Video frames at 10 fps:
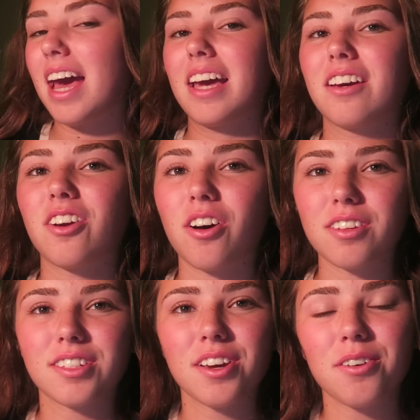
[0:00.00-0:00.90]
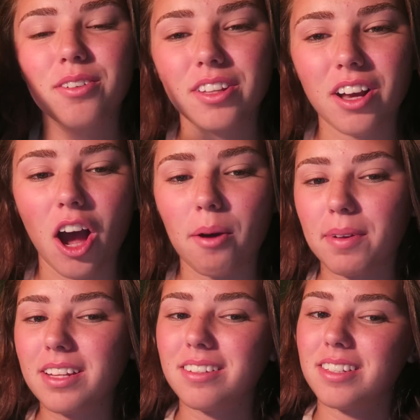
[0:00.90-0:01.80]
and also the
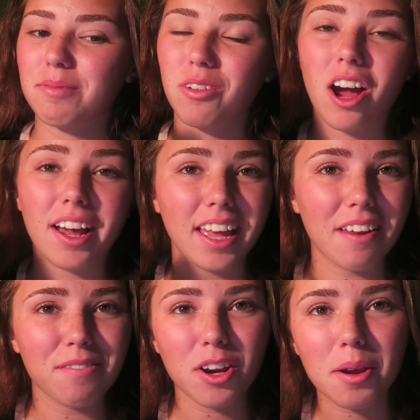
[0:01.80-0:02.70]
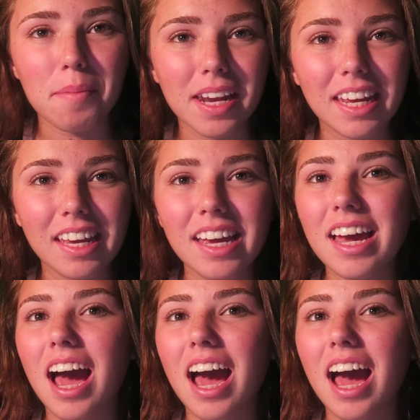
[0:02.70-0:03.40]
comments, I'm not getting very many.